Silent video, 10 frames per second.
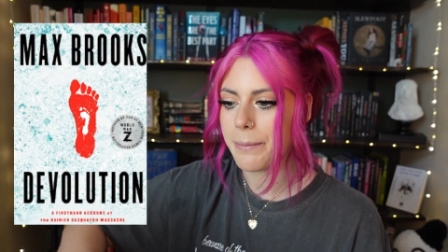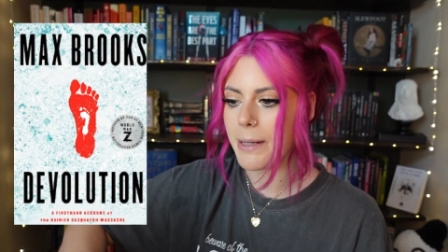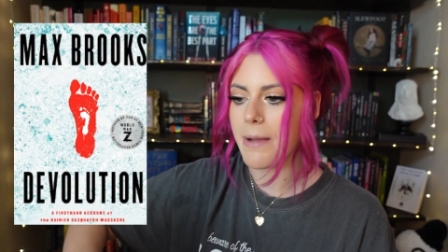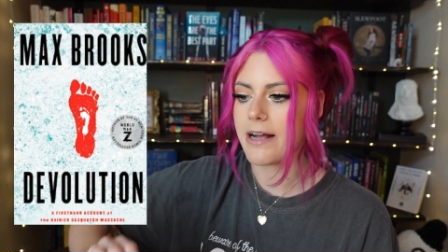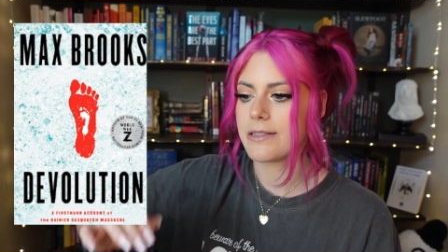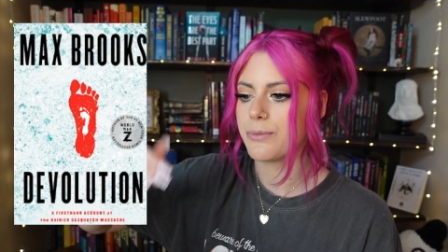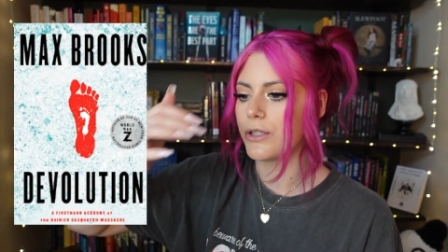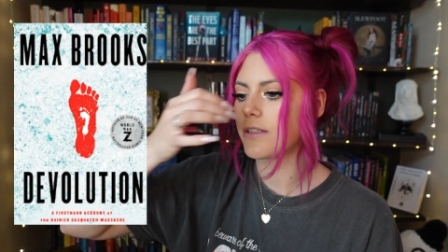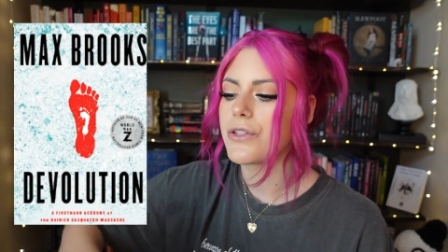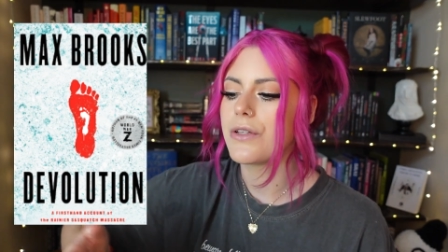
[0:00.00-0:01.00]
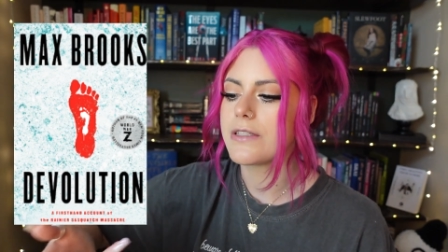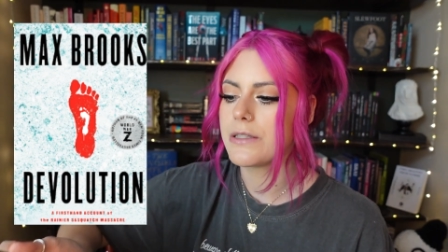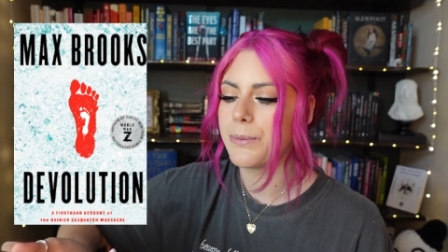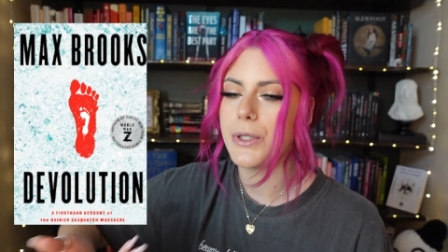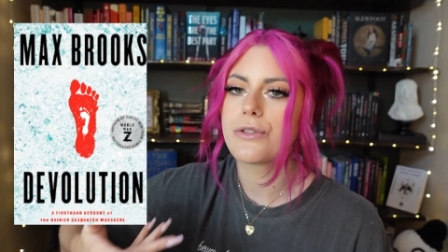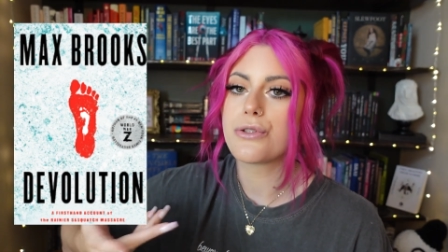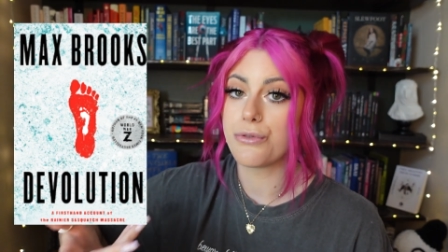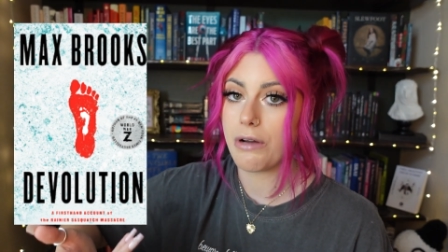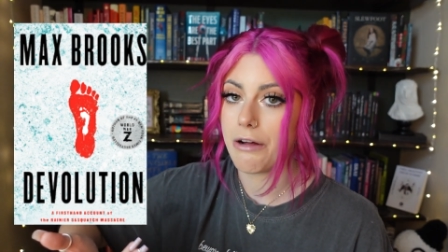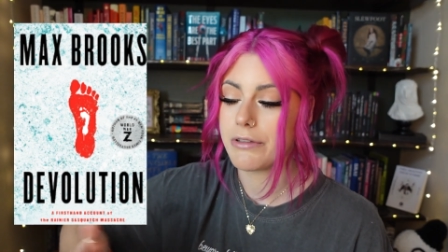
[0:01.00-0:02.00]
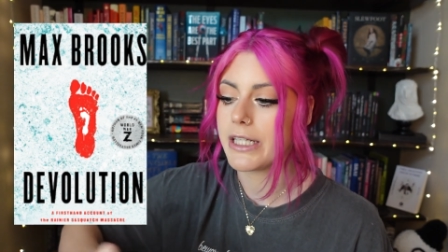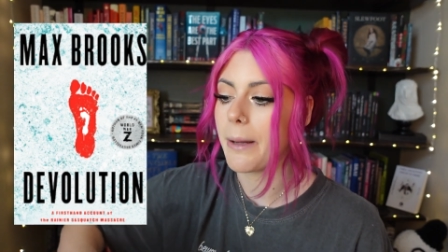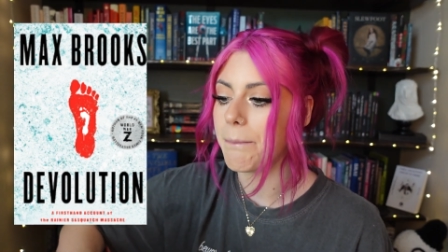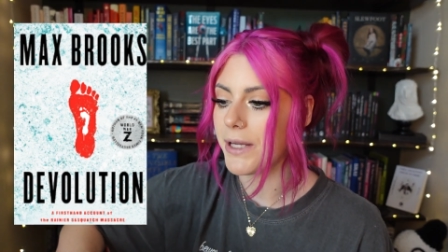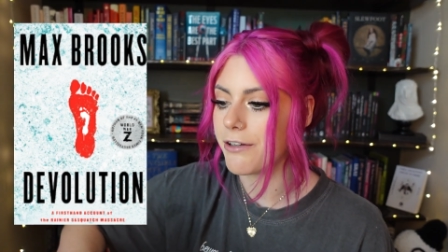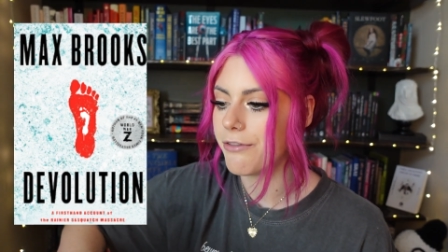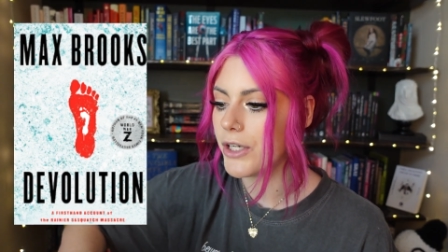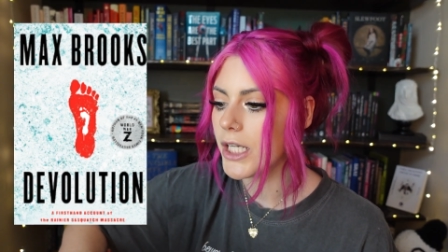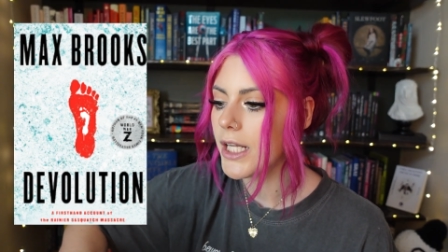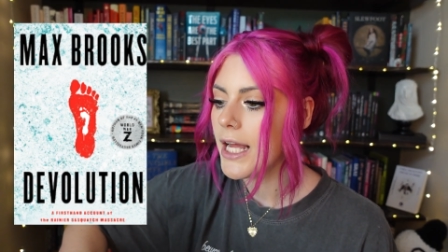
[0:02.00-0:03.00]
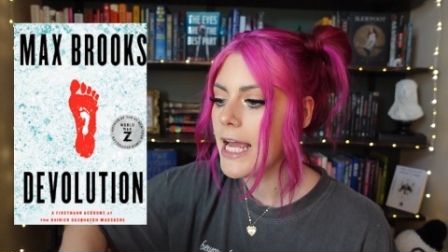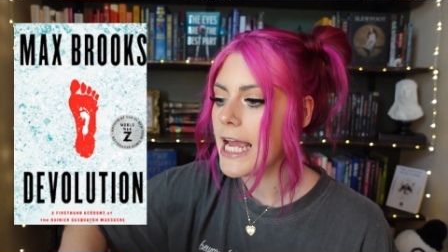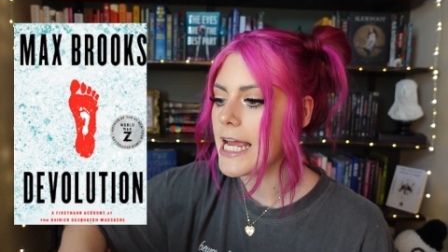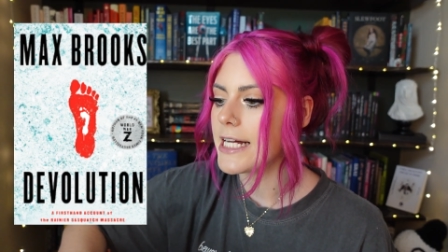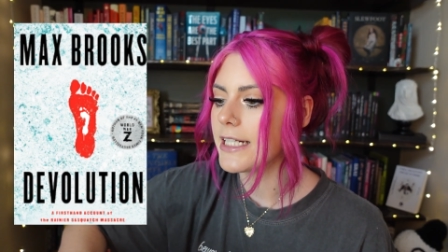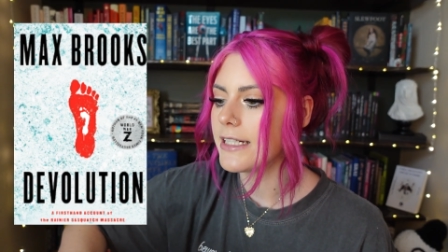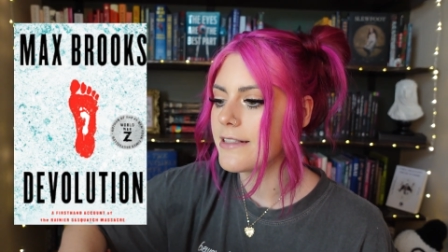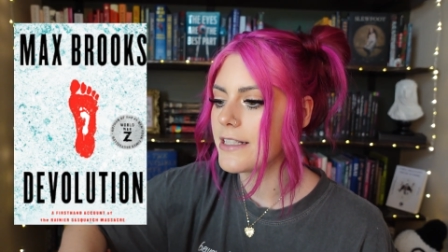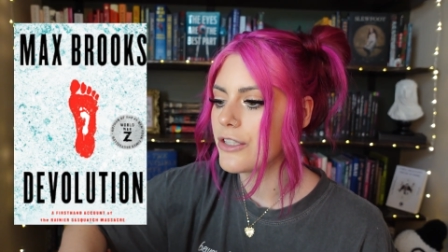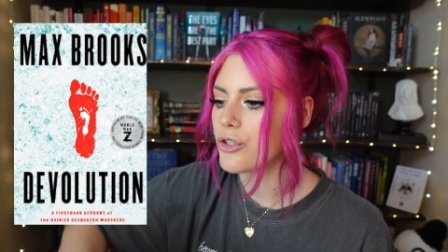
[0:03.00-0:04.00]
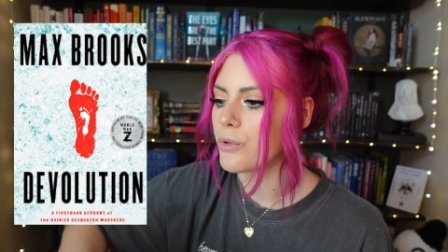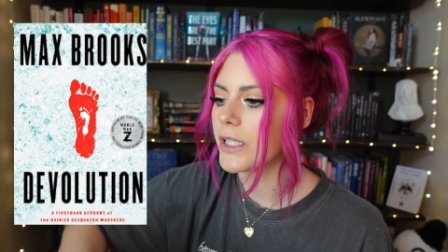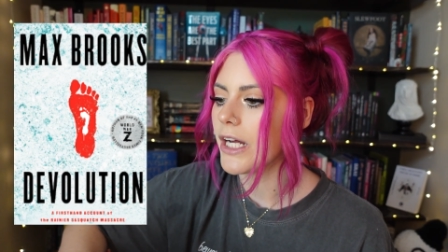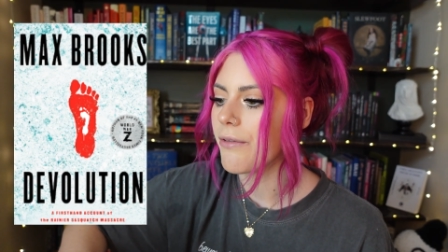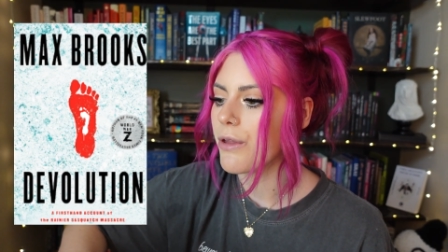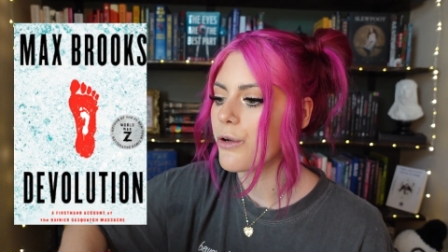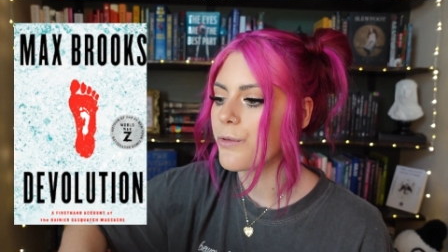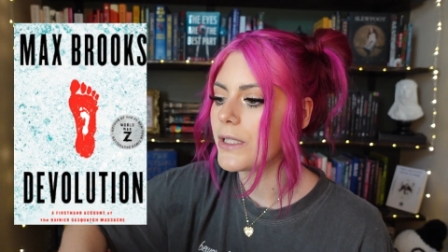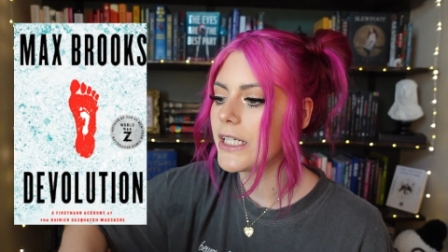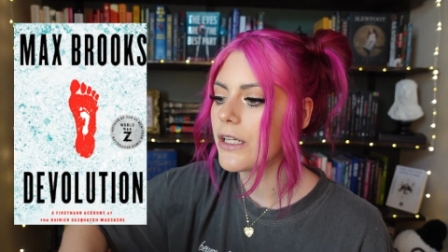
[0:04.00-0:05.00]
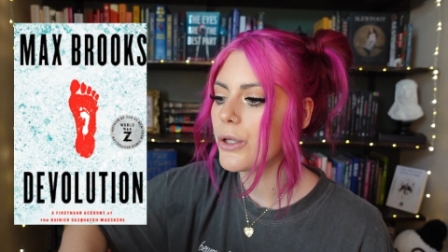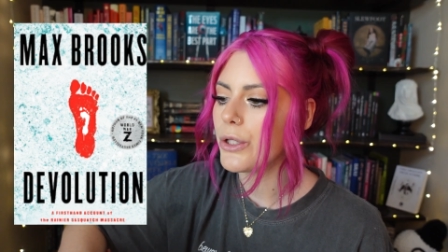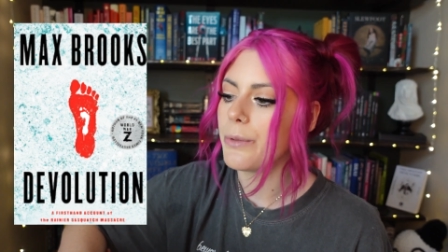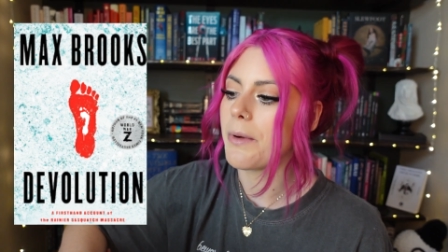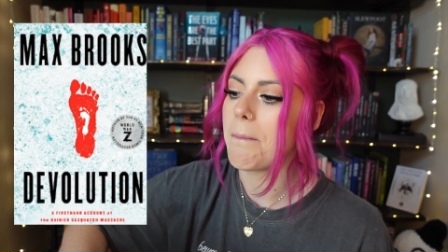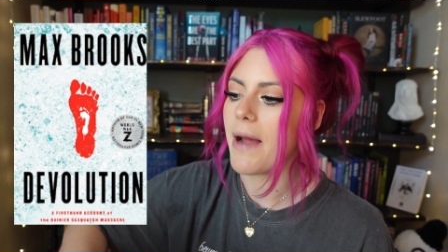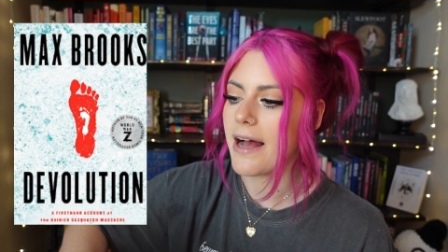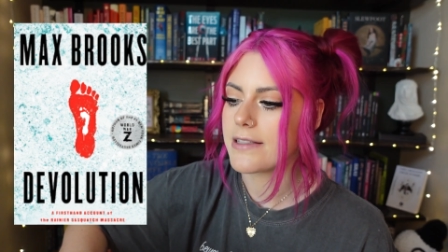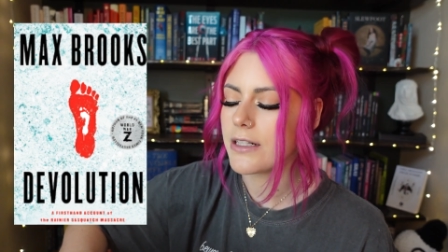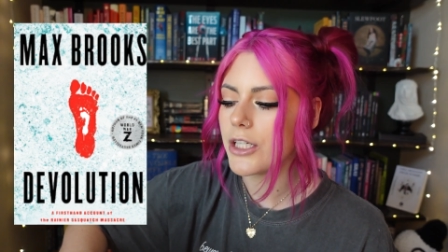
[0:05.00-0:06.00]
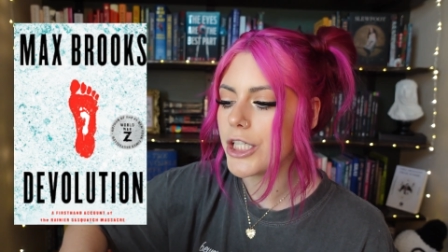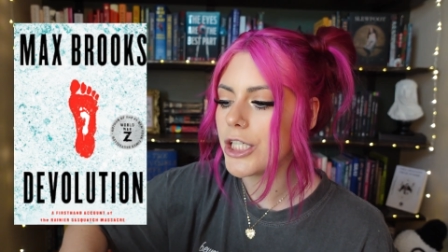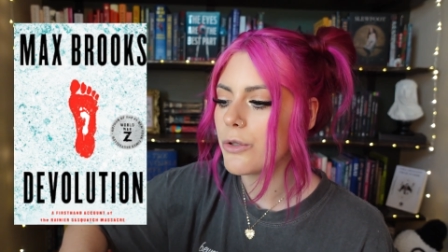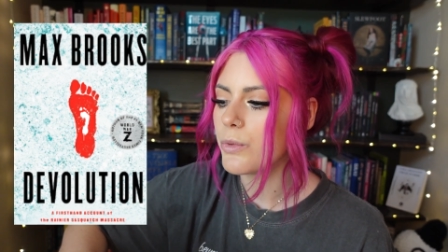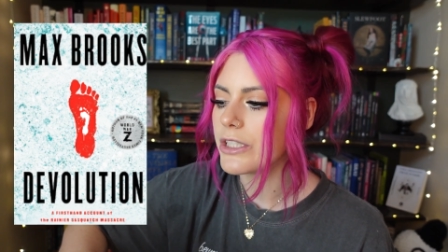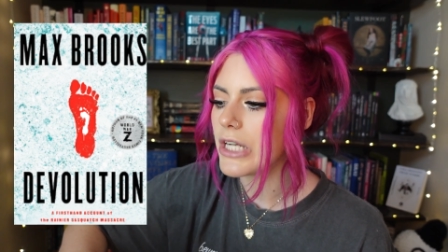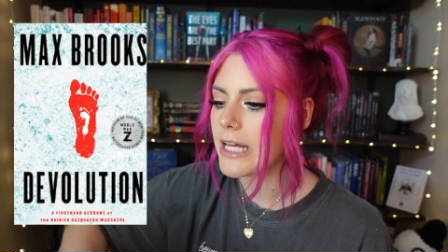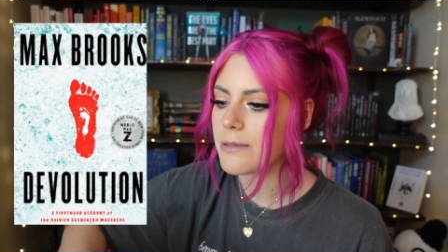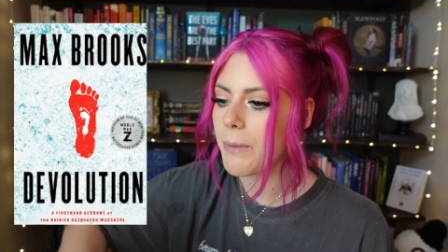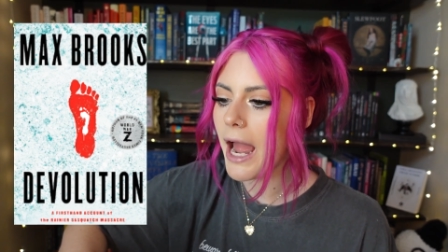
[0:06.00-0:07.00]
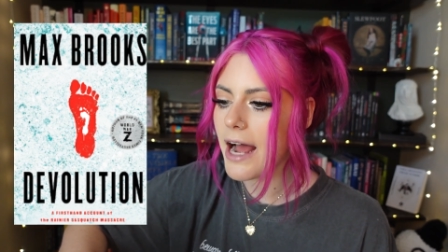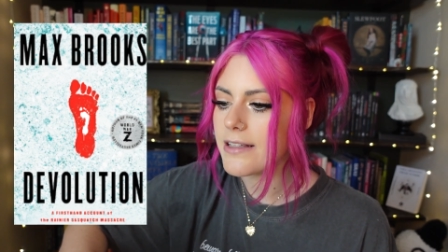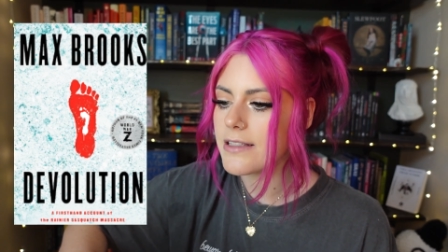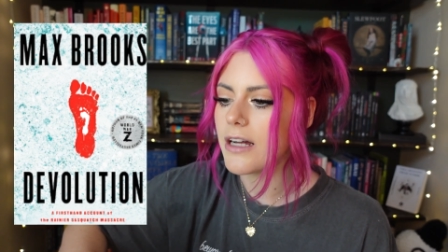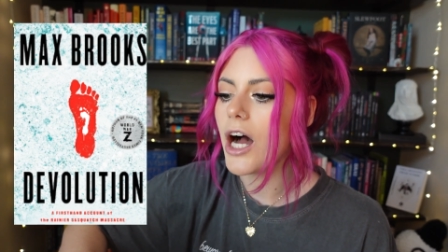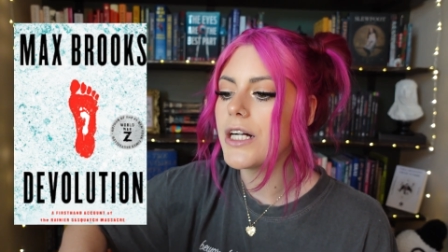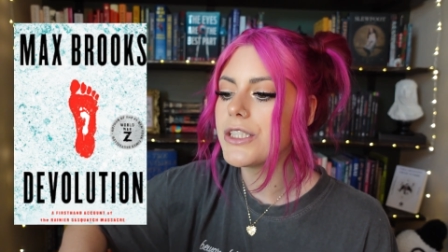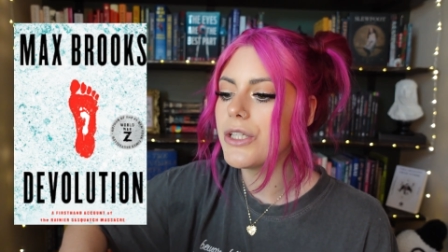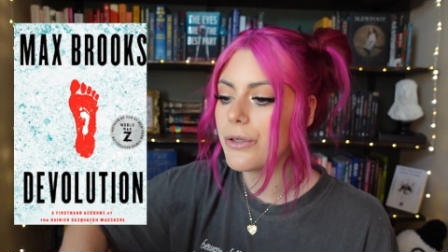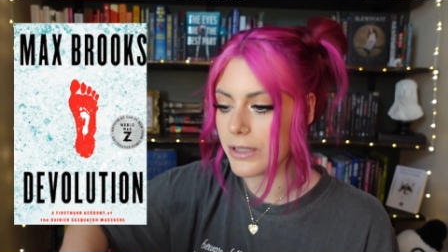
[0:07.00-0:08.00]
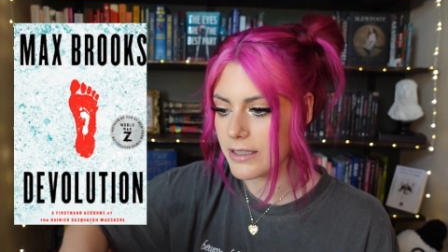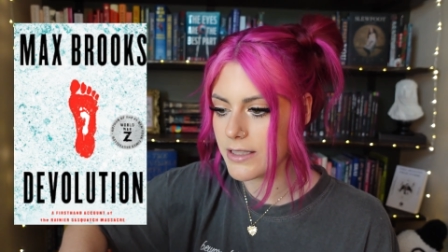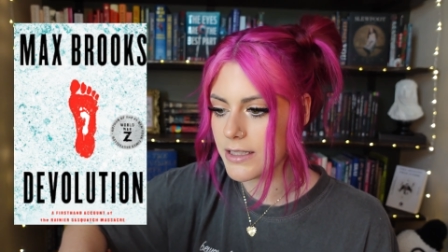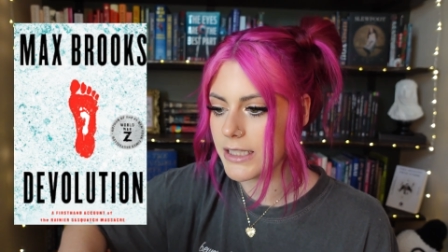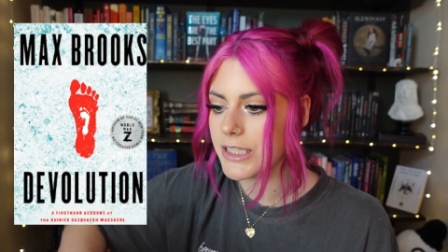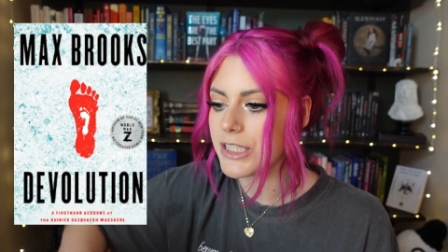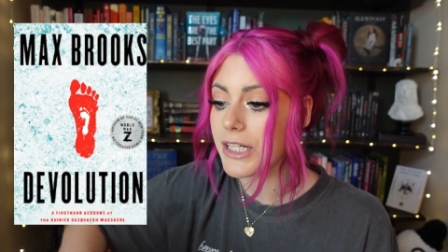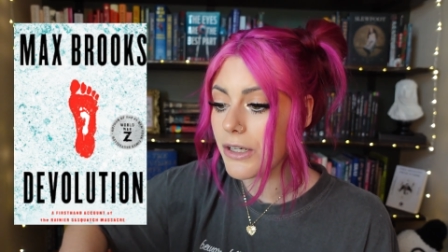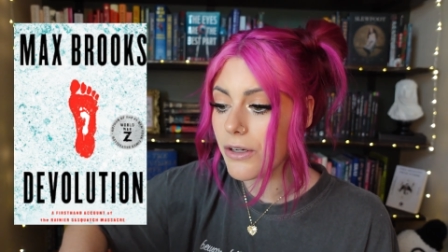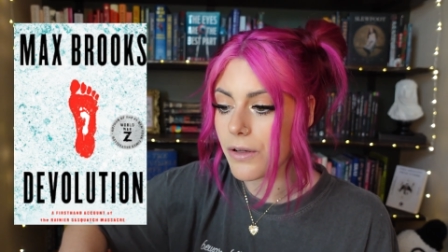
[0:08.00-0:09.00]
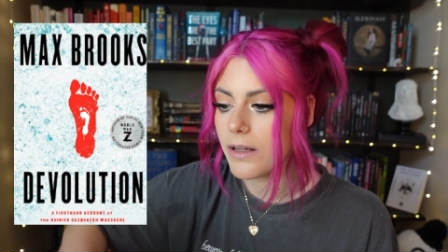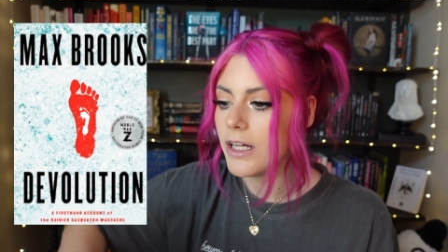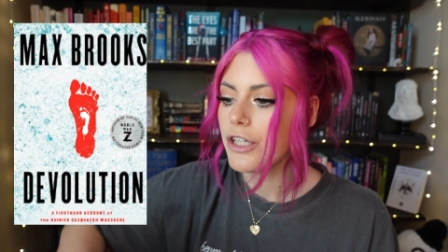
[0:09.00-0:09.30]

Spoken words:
by Max Brooks. So this is a book surrounding Bigfoot, and it is the story of the Green Loop Massacre, which has passed unnoticed until